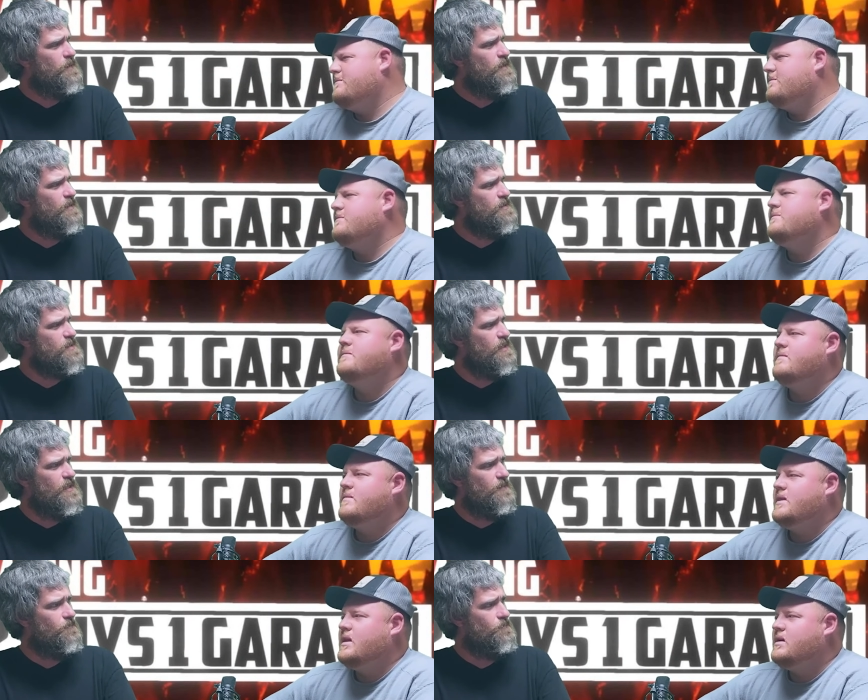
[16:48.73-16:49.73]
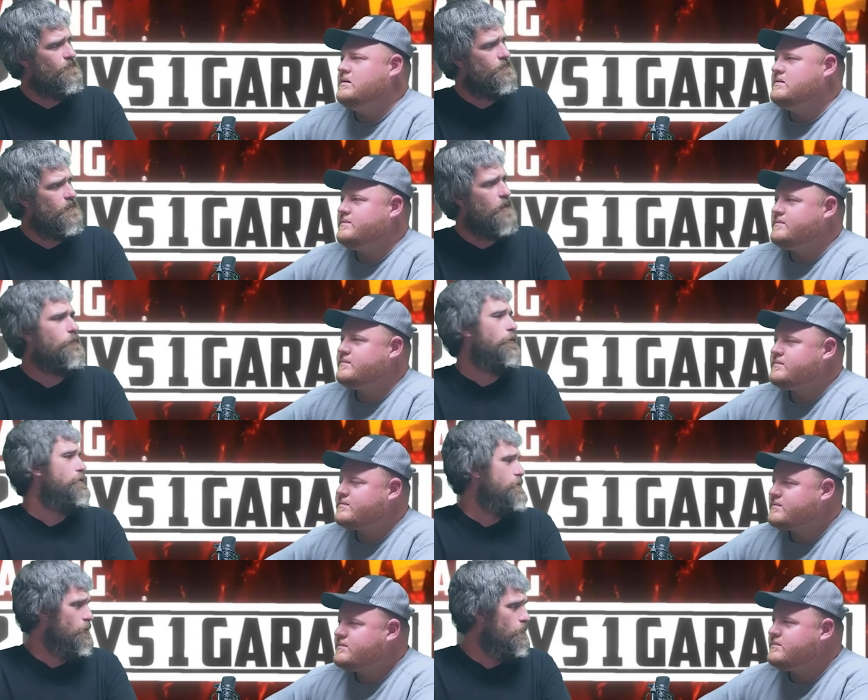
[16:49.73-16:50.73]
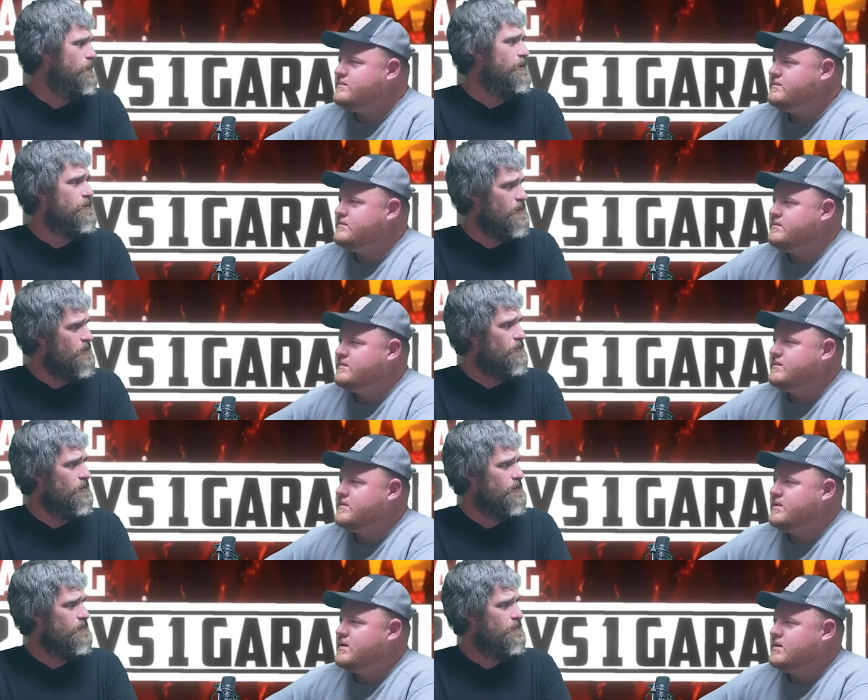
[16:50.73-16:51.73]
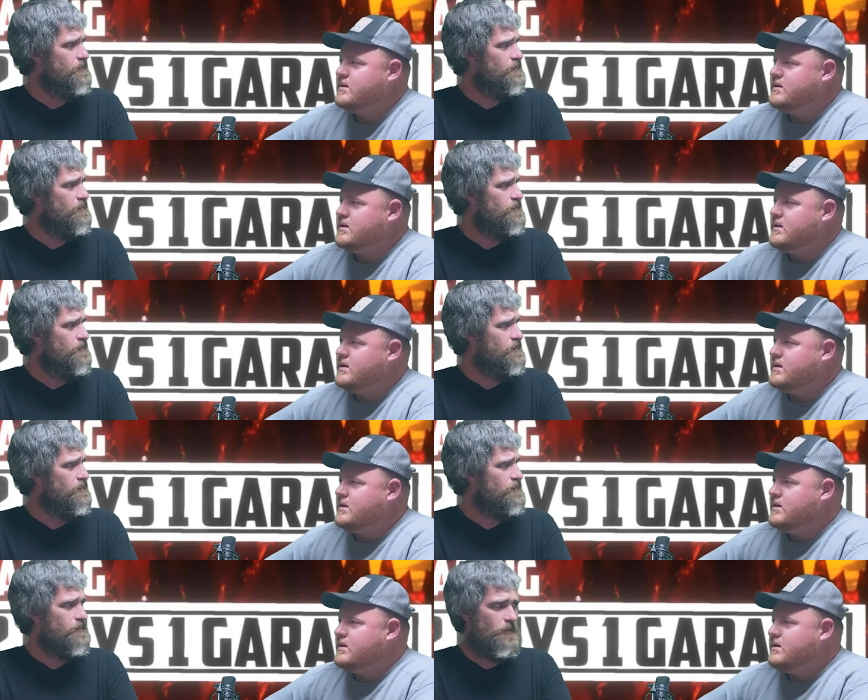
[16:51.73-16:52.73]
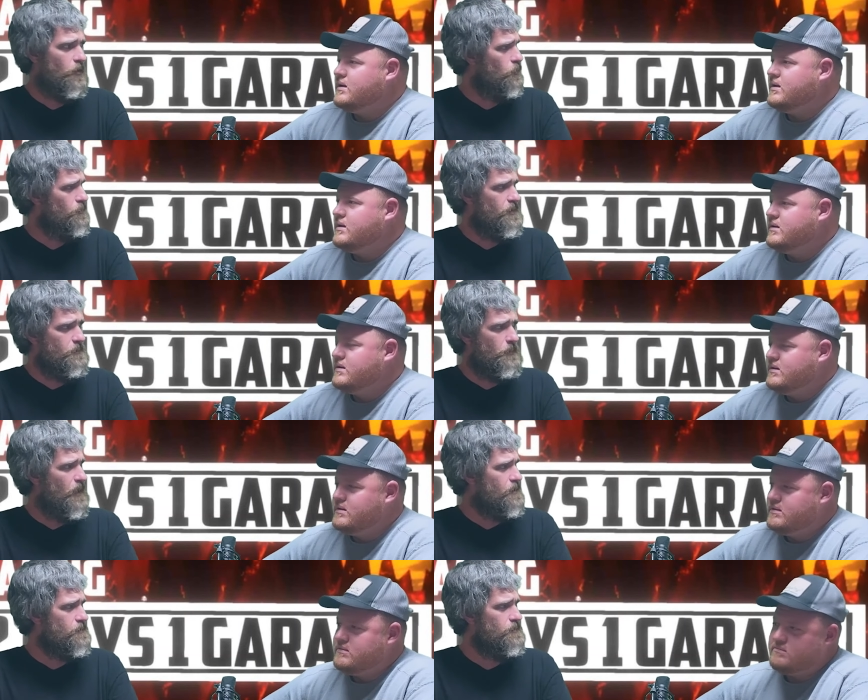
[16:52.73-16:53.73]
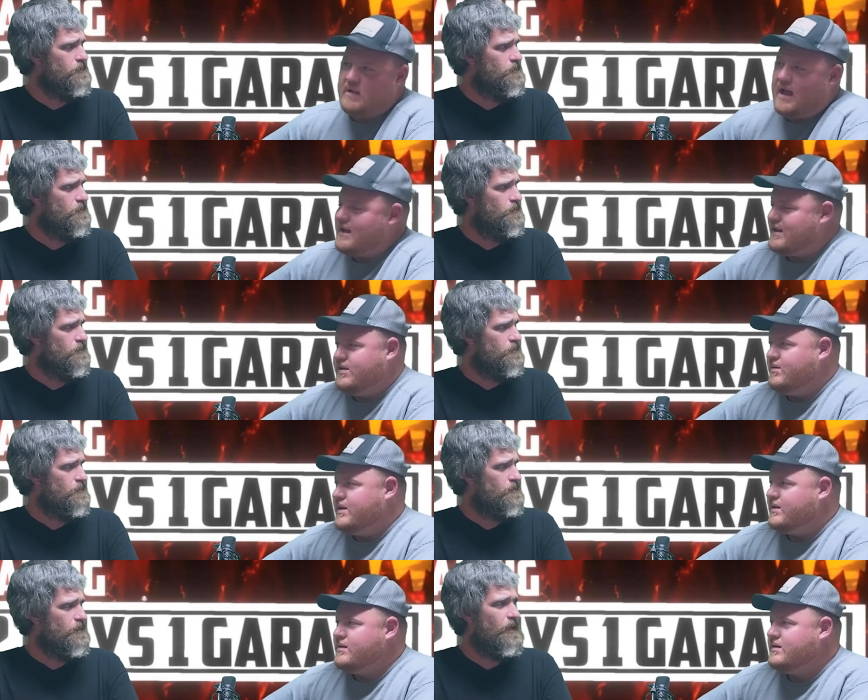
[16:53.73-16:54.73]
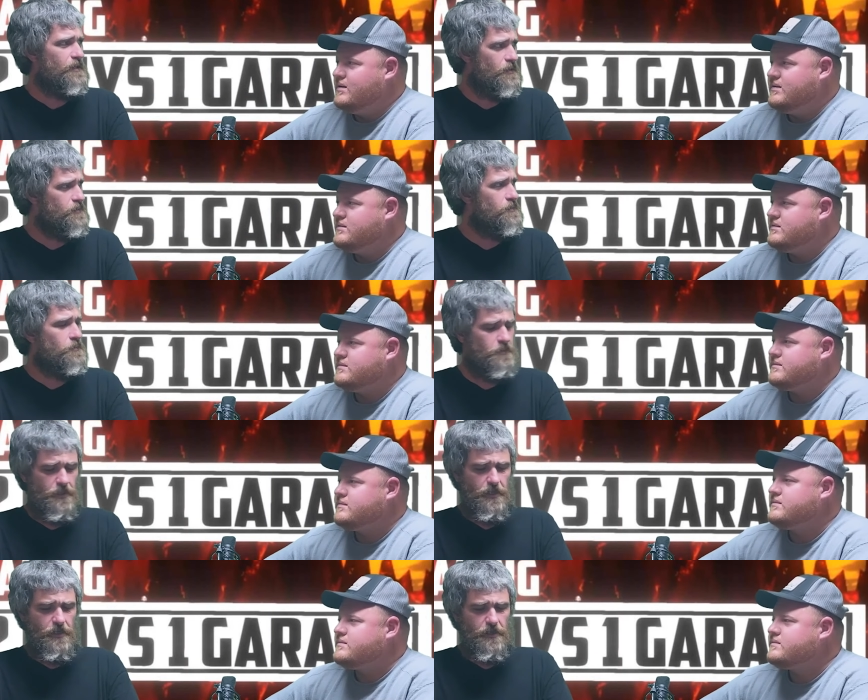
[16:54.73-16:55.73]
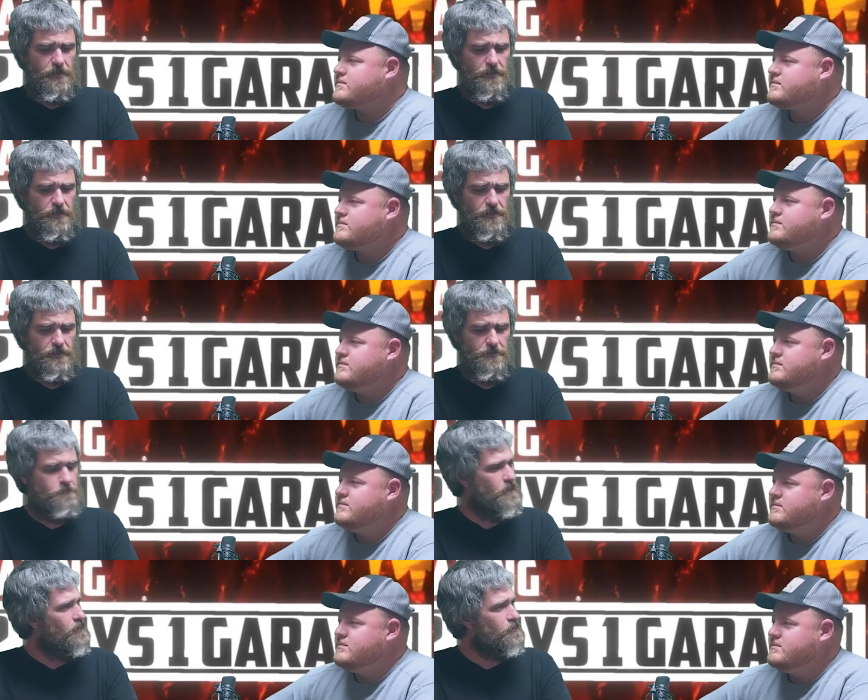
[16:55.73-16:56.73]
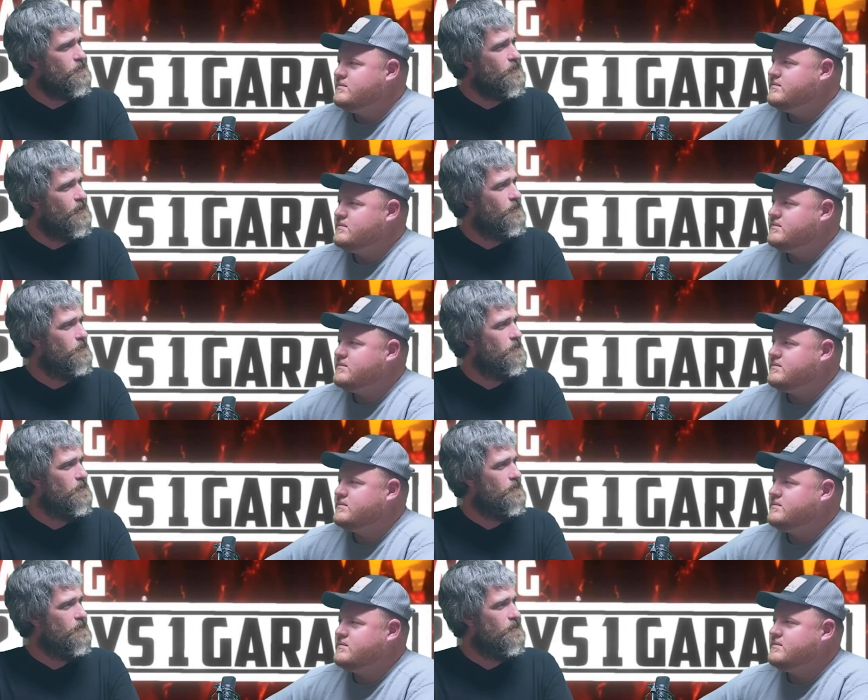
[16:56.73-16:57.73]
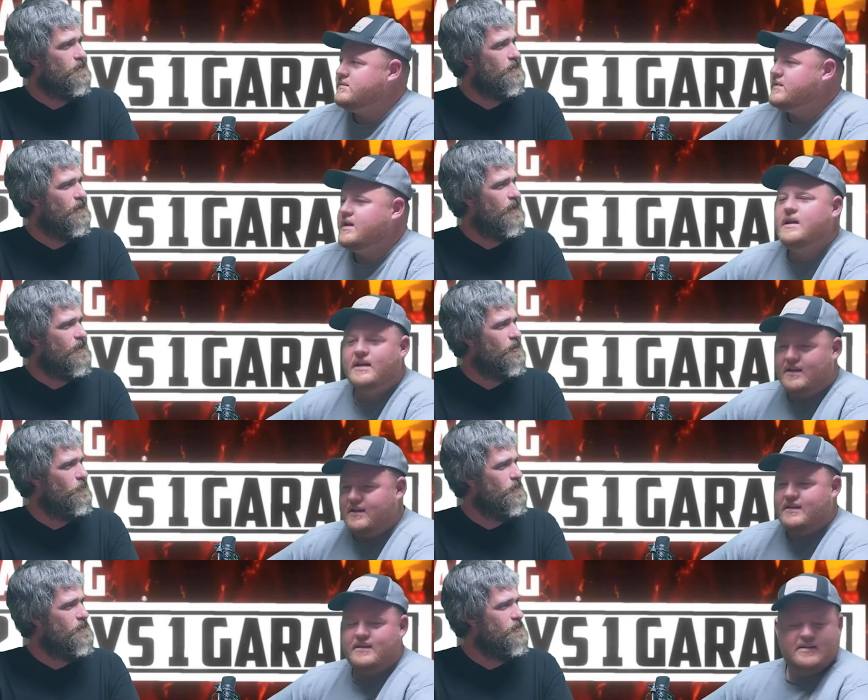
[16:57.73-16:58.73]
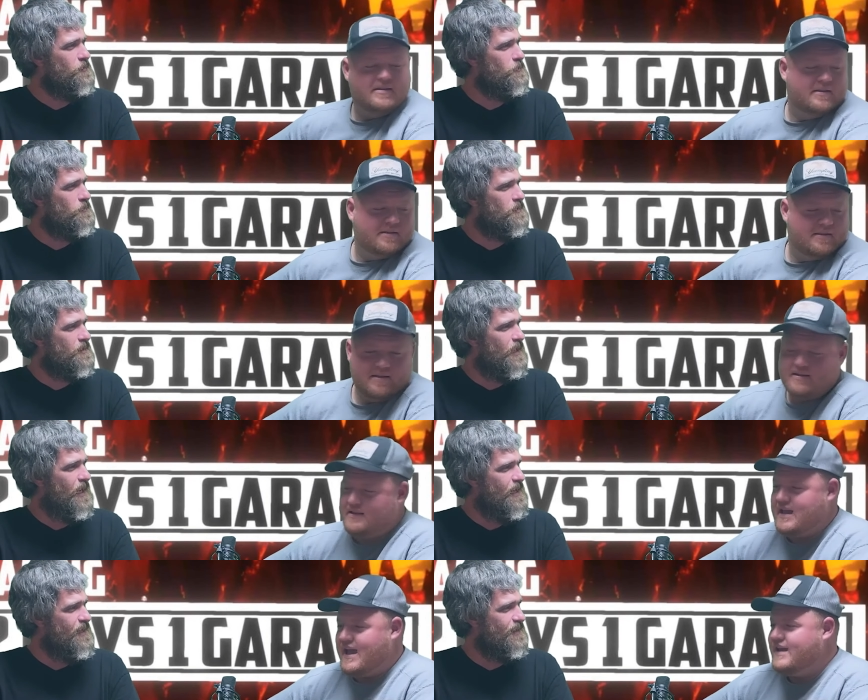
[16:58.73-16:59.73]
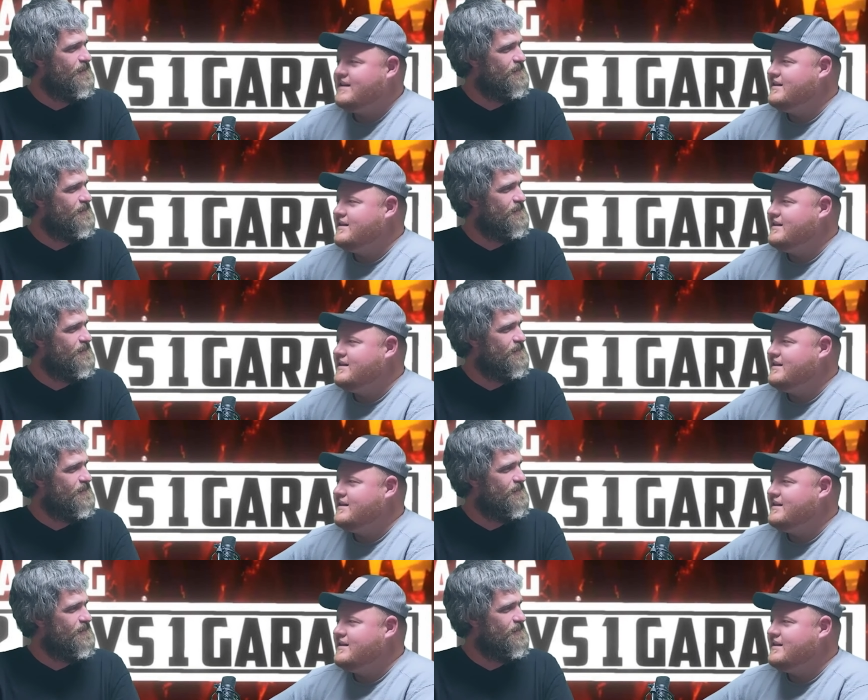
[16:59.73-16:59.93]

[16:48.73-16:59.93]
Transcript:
Speaker 1: Because, like, of course, you know me and Yuengling. Only bottle. I can do either. I know you. Miller, though, I can only do camp.